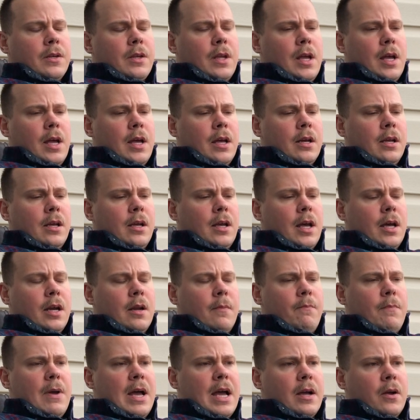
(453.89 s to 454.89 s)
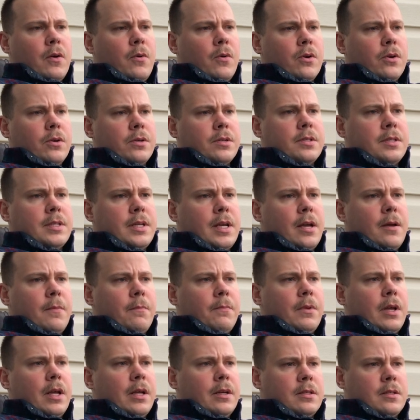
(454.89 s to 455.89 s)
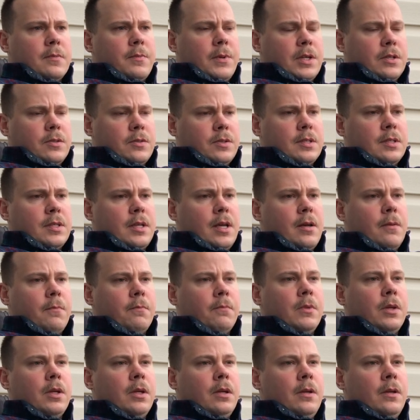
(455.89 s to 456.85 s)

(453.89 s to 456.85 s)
had a back order stem, had a special stem,